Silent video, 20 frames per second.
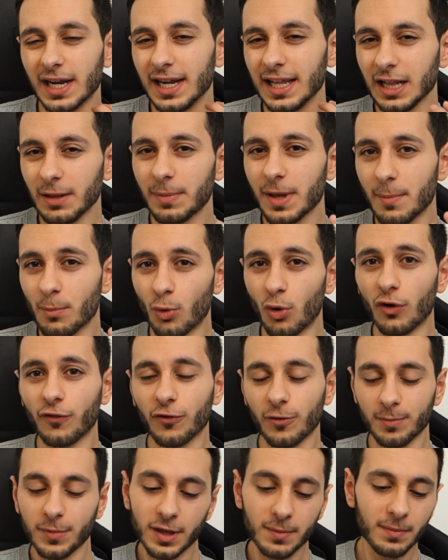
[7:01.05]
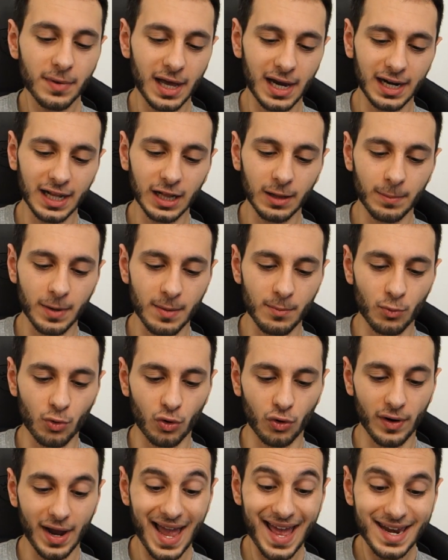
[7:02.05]
a little bit more from them, a little bit
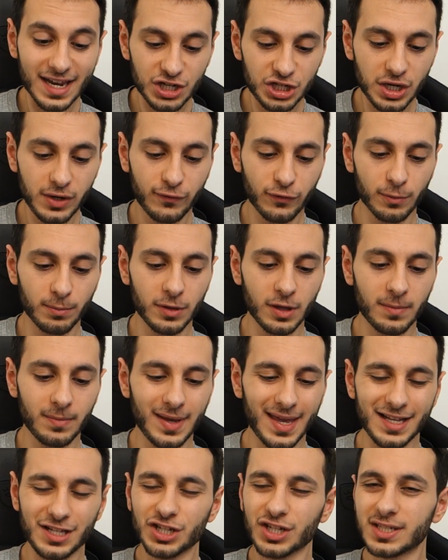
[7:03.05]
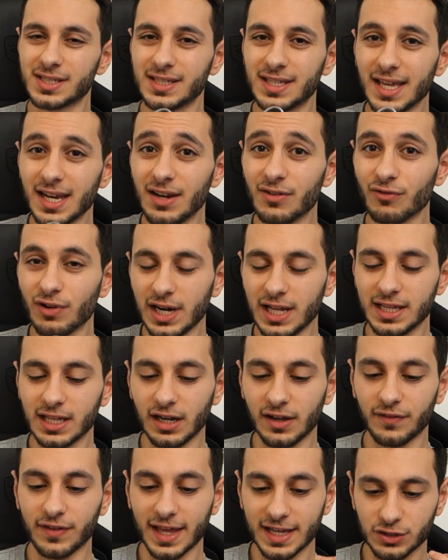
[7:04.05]
more energy from them. It just didn't really
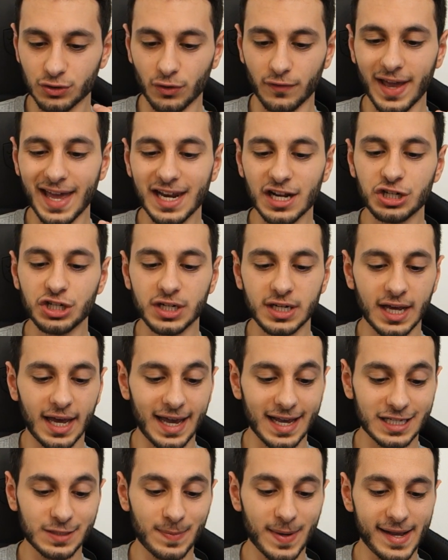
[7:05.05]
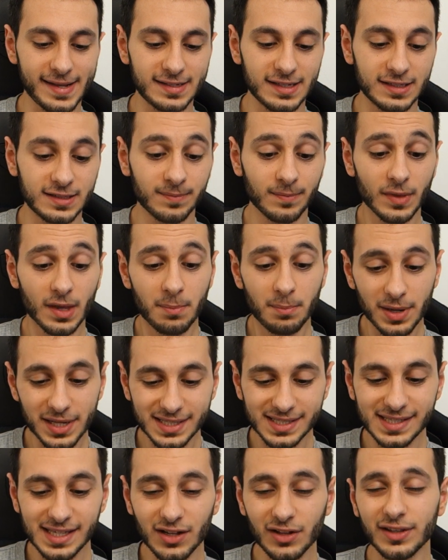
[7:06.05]
deliver that sort of energy that I expected, but
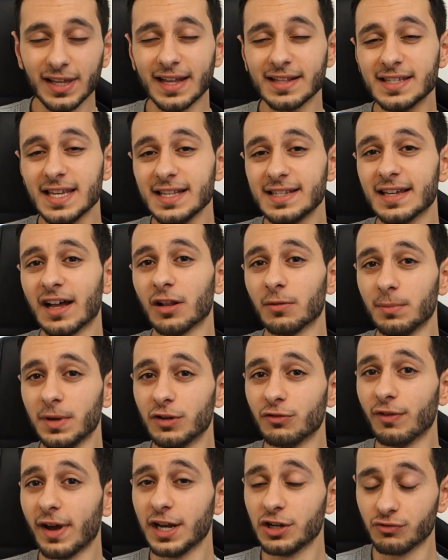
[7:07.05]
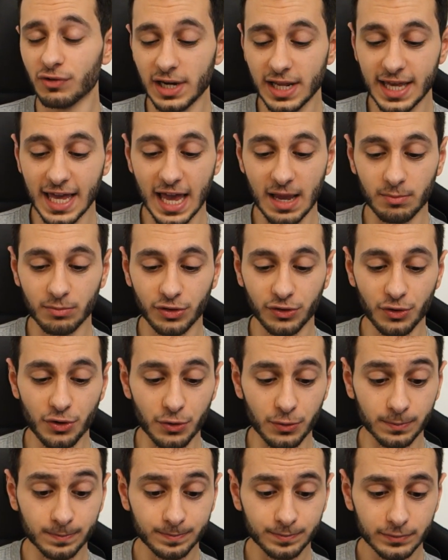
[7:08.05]
still that detailed mid-range really came
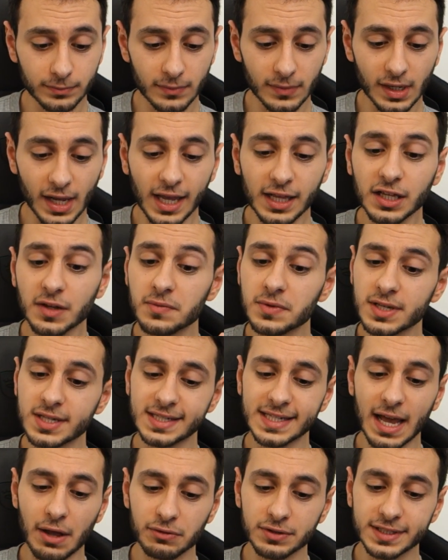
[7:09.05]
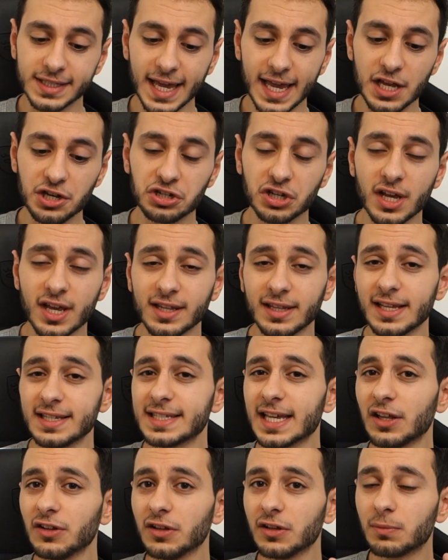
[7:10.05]
through. In terms of the soundstage, they
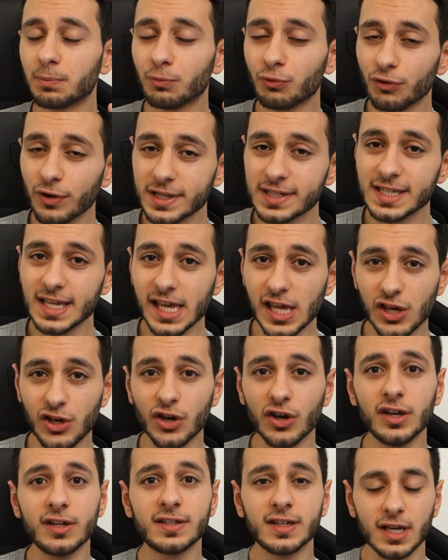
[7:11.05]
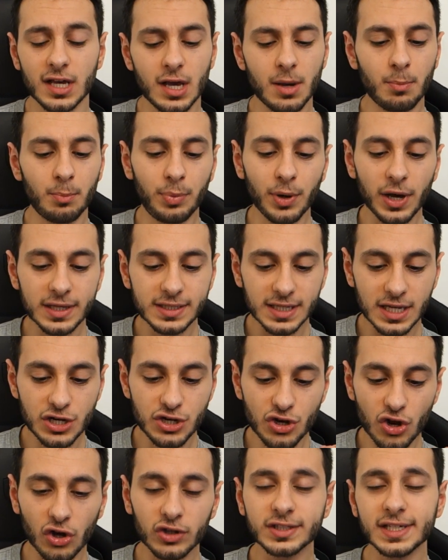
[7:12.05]
sounded pretty good, but
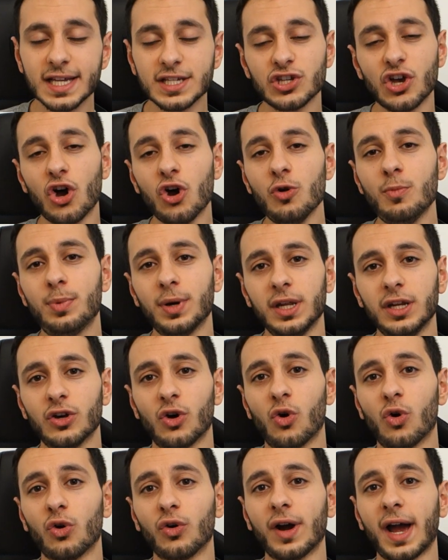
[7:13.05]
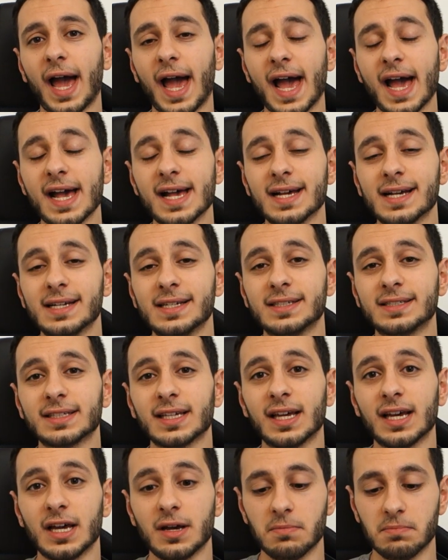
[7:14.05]
not as open or as